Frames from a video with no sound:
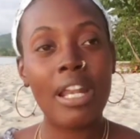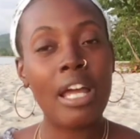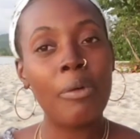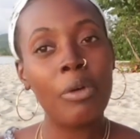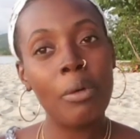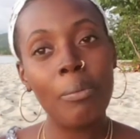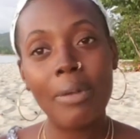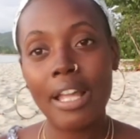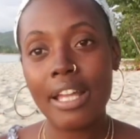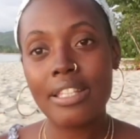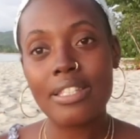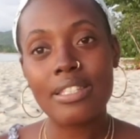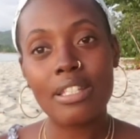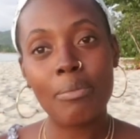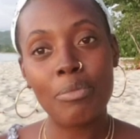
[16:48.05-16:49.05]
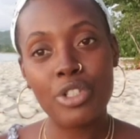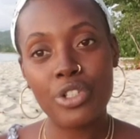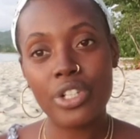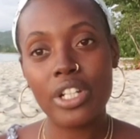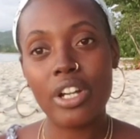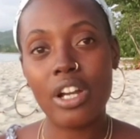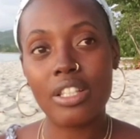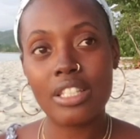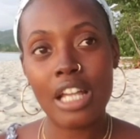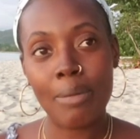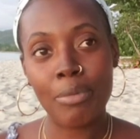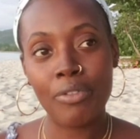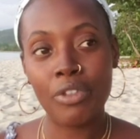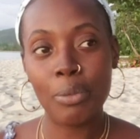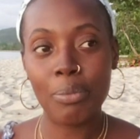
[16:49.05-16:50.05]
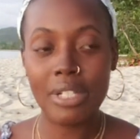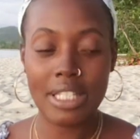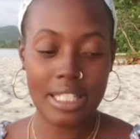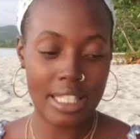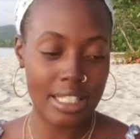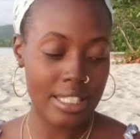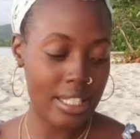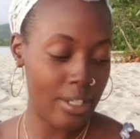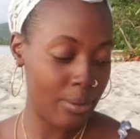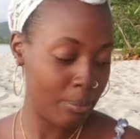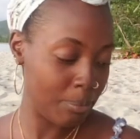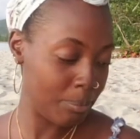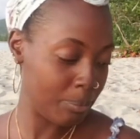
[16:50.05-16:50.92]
but I will plant some tree on top of the placenta.